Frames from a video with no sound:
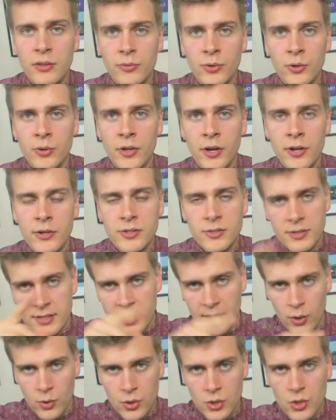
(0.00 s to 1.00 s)
through those. So it's
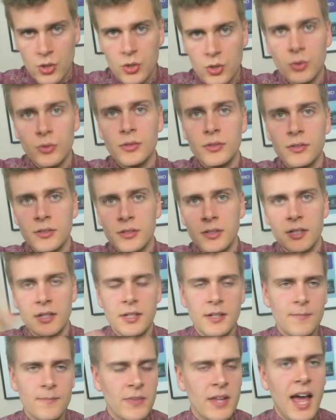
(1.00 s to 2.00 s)
like,
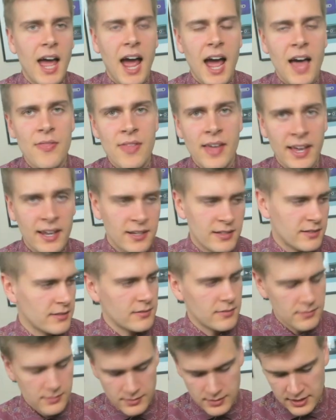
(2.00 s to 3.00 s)
and then
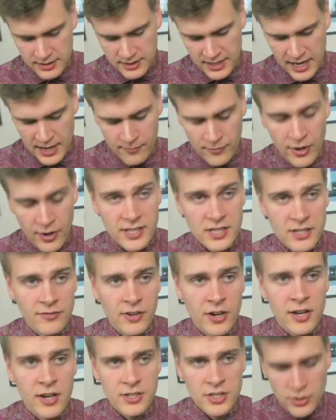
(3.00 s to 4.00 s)
the same vice
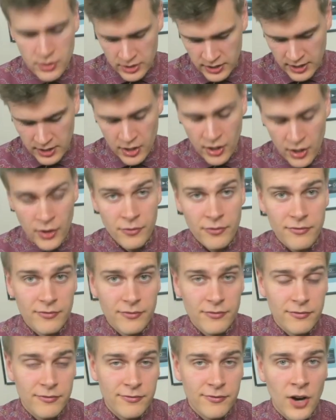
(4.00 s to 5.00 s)
versa. You could go
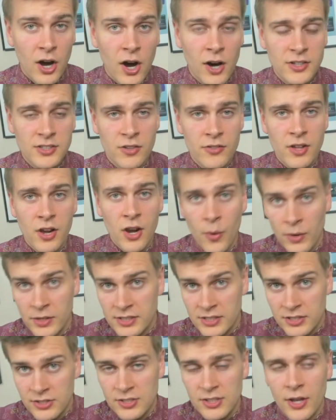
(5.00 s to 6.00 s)
fast on the low ones
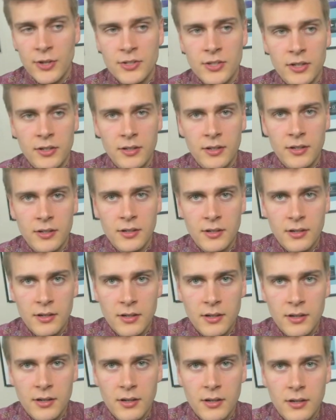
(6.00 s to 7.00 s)
and slow. So
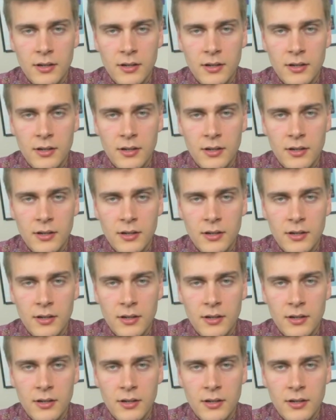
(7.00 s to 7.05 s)
I